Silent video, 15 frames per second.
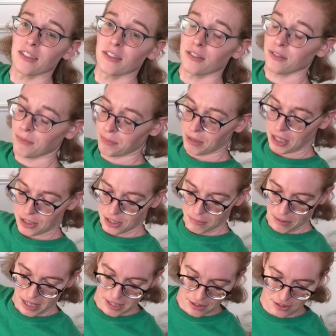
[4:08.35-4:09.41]
little project
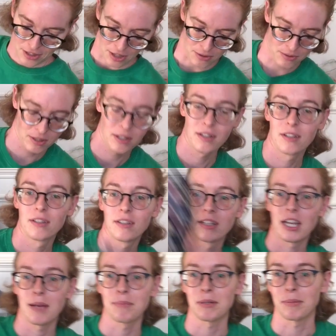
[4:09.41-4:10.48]
bag. So,
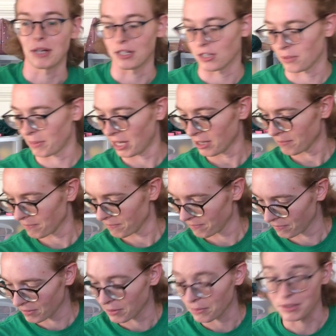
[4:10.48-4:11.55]
empty project bag,
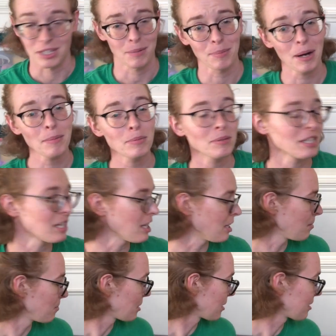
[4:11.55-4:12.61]
which I'll probably
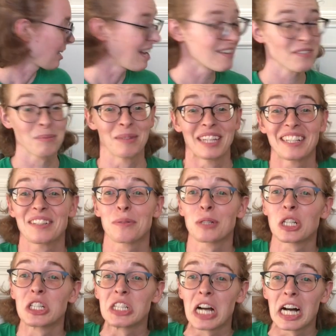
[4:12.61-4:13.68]
need because I have some things which
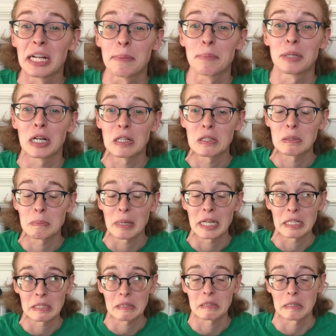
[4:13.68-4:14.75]
are not in project
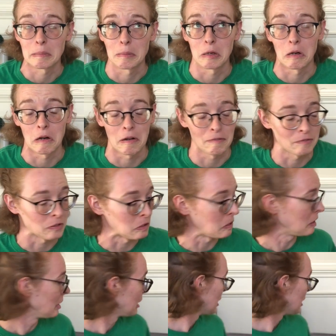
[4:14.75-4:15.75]
bags because I'm awful.